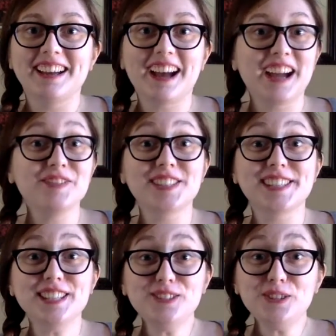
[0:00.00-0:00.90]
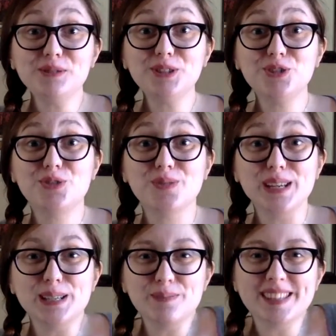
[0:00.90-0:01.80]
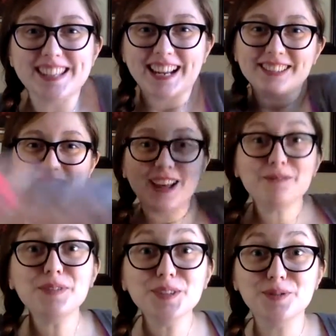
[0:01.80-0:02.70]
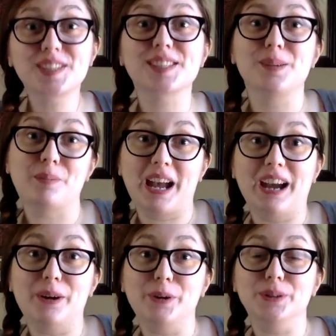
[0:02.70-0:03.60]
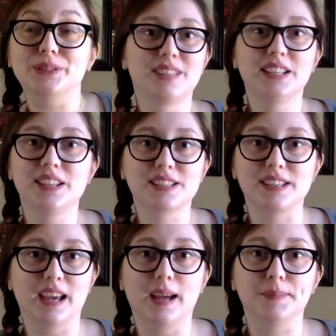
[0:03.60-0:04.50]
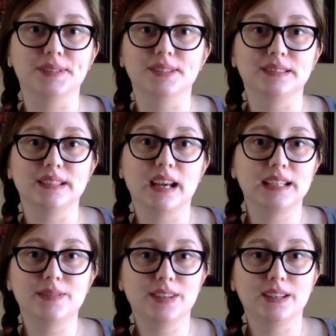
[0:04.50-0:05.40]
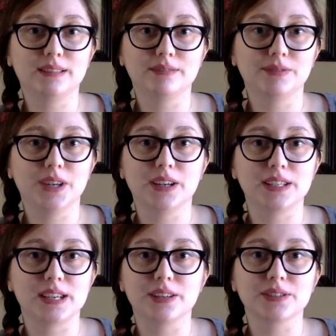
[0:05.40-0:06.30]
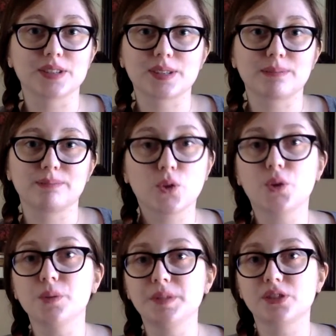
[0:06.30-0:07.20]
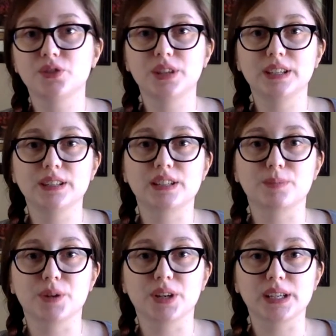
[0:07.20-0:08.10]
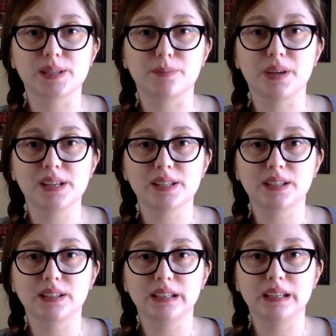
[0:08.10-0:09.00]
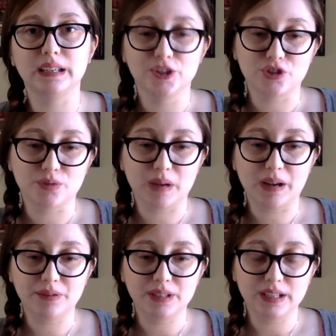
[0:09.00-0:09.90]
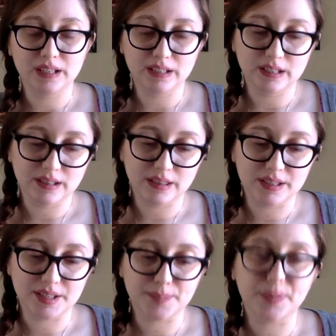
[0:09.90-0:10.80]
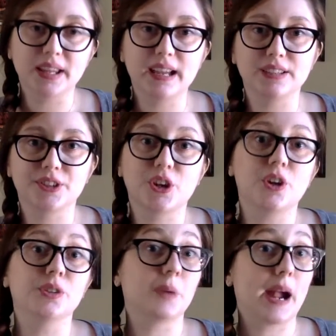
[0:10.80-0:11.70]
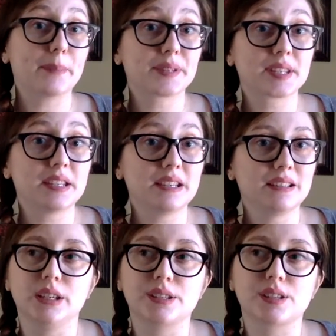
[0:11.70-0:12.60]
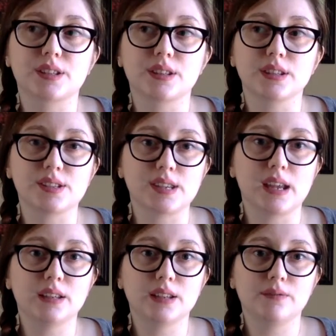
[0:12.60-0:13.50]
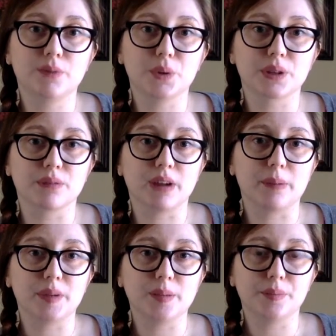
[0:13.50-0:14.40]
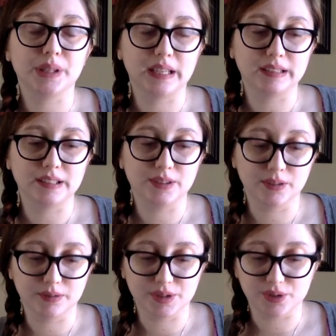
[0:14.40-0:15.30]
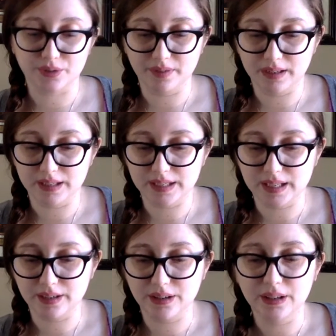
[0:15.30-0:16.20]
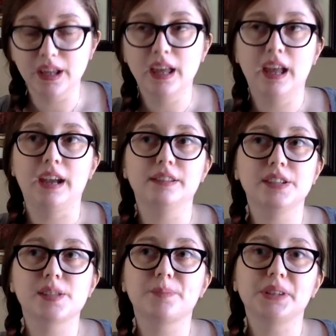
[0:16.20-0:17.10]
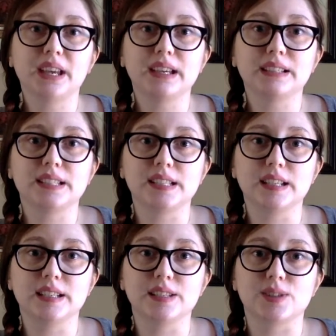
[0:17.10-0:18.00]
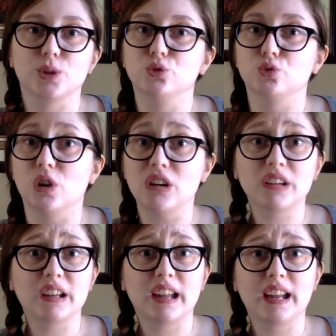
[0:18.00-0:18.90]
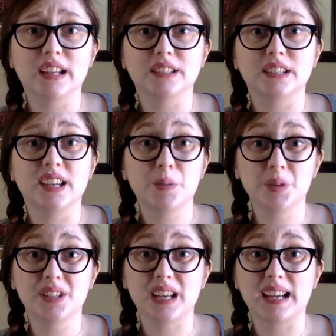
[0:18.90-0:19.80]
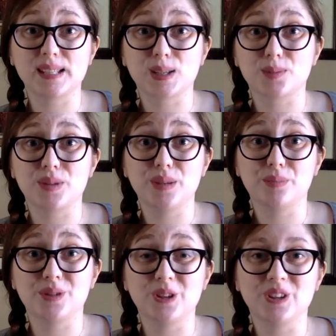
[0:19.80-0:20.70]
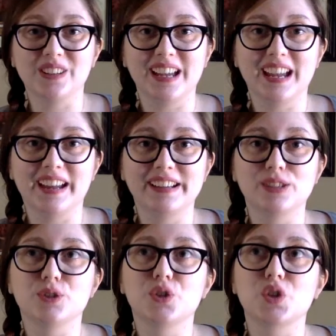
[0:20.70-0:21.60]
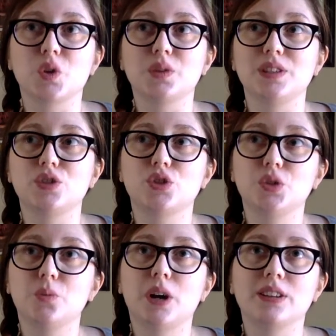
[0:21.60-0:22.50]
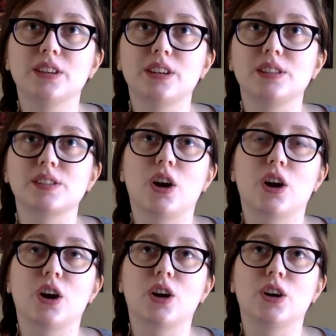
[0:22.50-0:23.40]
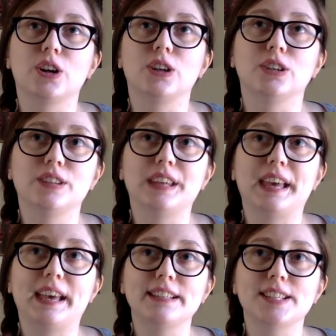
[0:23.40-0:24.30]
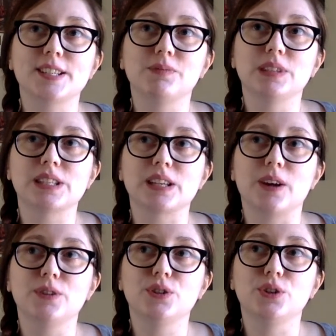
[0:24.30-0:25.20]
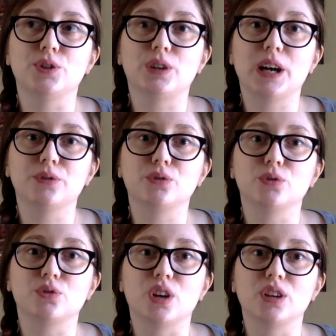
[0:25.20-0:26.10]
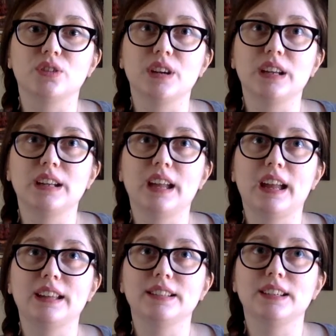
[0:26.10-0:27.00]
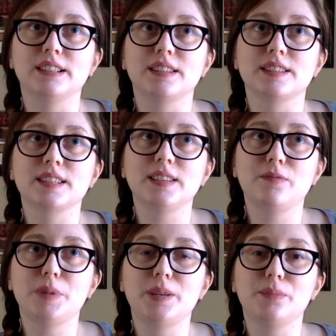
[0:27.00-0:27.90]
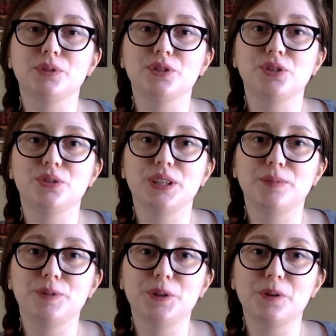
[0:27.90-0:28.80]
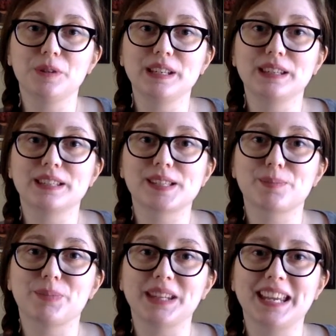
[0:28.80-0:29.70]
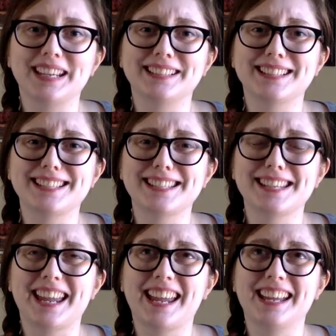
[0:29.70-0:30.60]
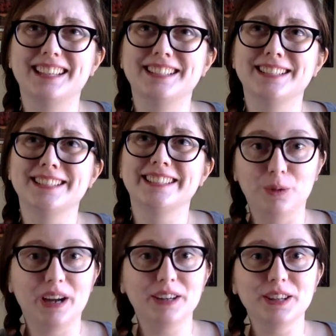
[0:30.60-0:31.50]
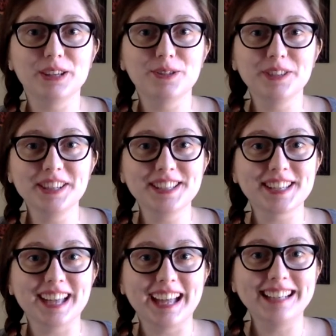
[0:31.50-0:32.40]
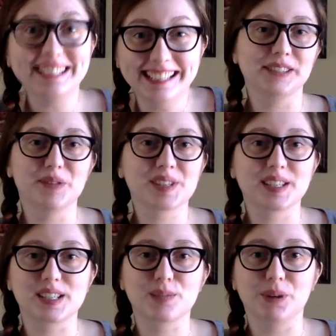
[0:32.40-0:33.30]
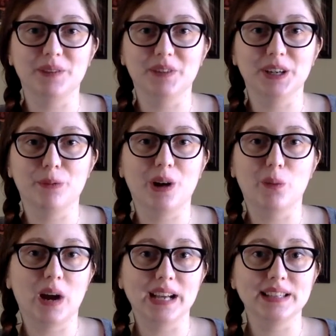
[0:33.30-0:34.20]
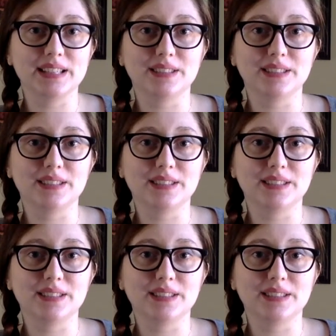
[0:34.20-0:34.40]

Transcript: I've seen you in dreams and I love you somehow. That doesn't happen, not even in fairy tales. The whole mystery in this book is basically surrounding this plant called Rhapsody. It's the stand-in for the Rampion plant in the original fairy tale. And this plant is a drug and hypnotizes people, and so these two brothers are the heads of this underground drug ring and enslave people to keep growing this plant. And why are they doing this again? It wasn't explained very well why